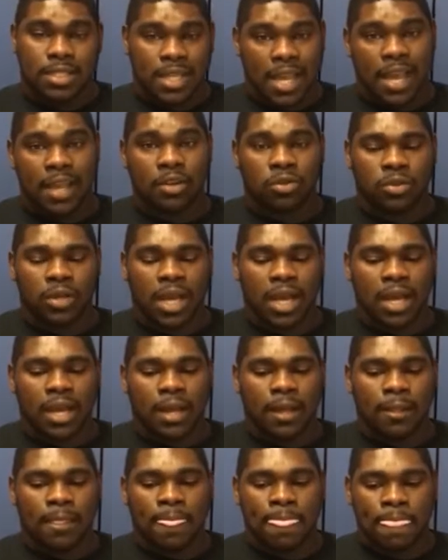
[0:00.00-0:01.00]
Title
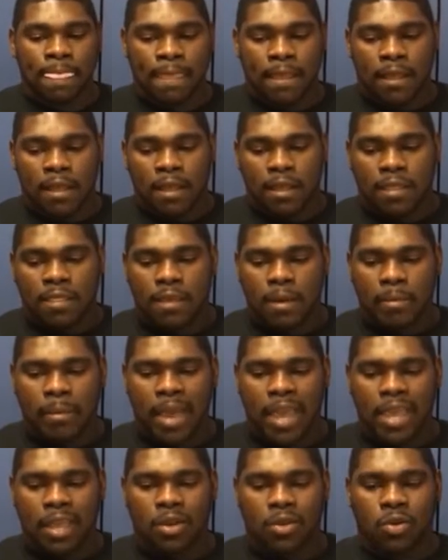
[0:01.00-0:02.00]
IX. The
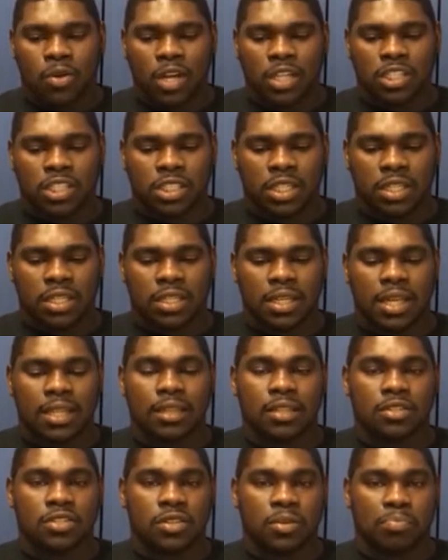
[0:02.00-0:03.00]
main question
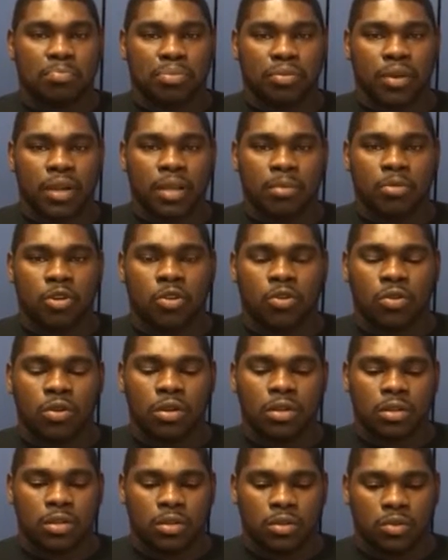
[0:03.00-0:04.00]
that the Supreme
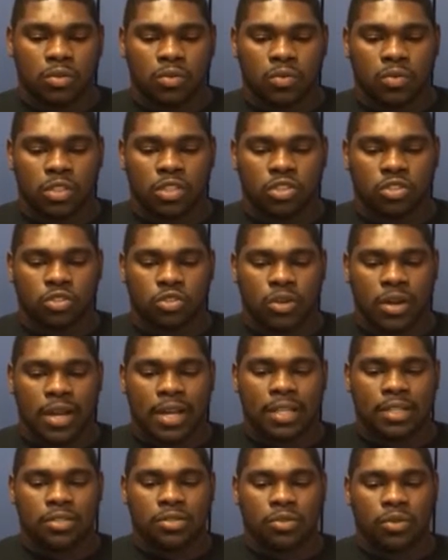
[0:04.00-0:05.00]
Court was
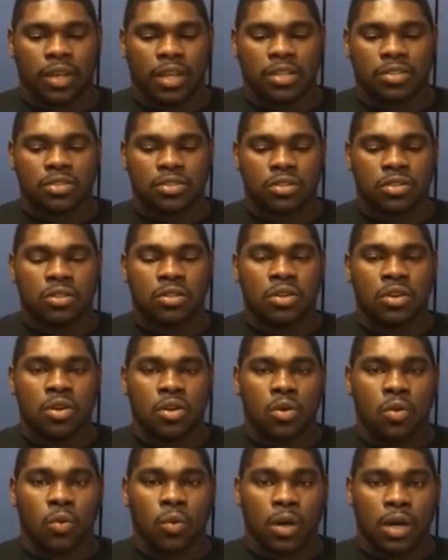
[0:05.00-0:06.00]
trying to answer
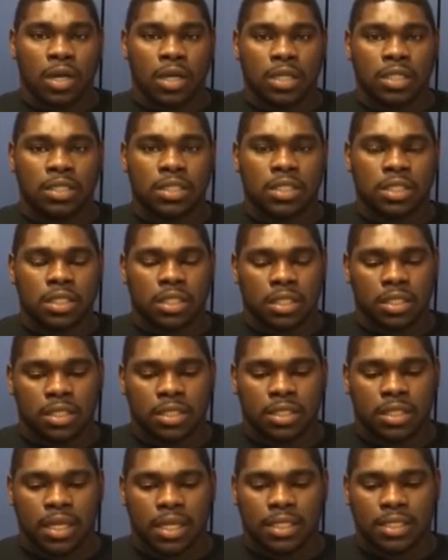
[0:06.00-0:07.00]
was,
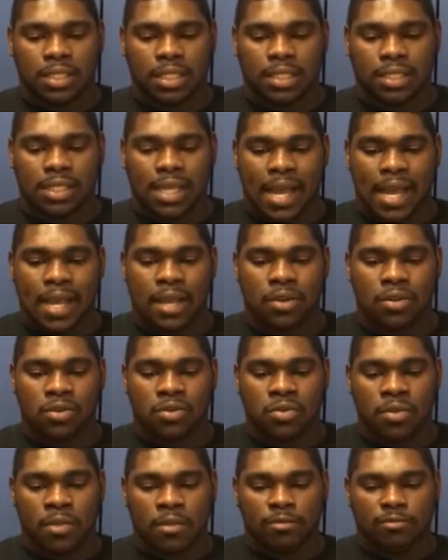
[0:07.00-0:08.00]
does the
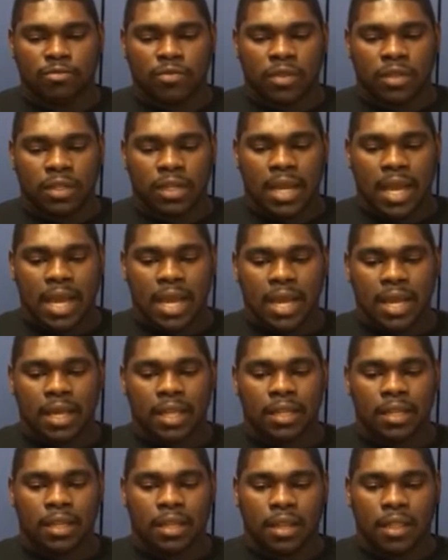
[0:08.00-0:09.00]
Title
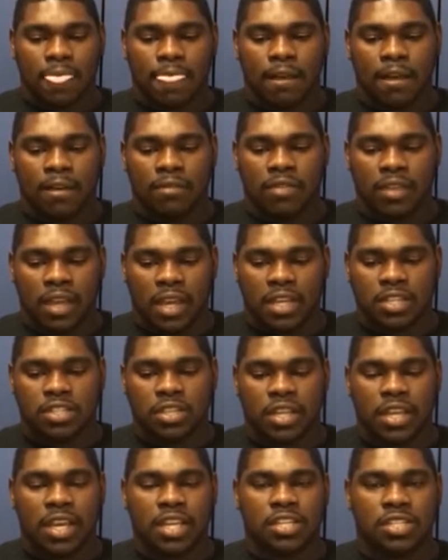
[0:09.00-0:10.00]
IX of the
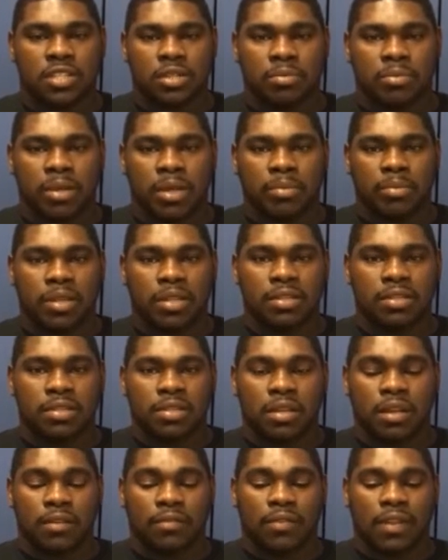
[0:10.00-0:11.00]
Education
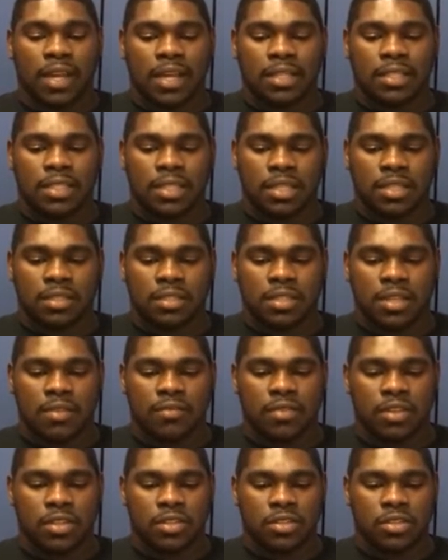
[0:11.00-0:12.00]
Amendments of
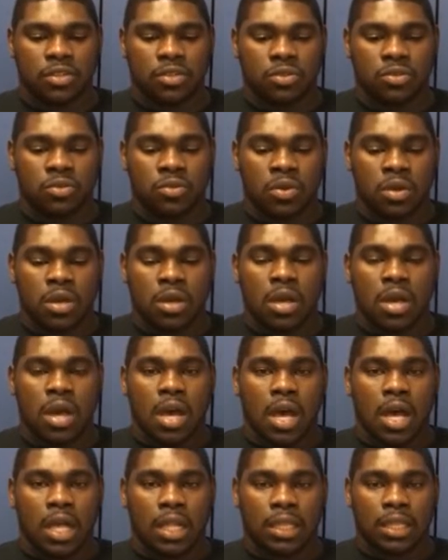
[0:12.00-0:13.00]
1972
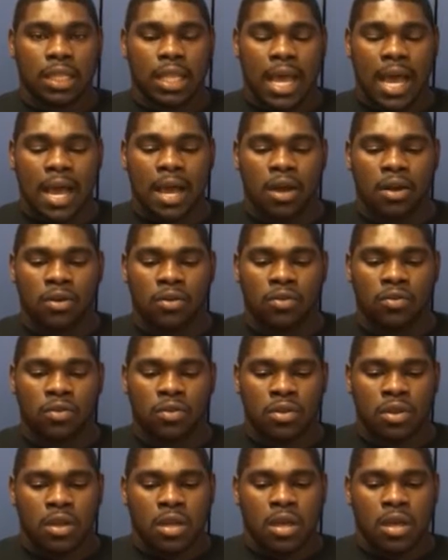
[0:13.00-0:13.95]
allow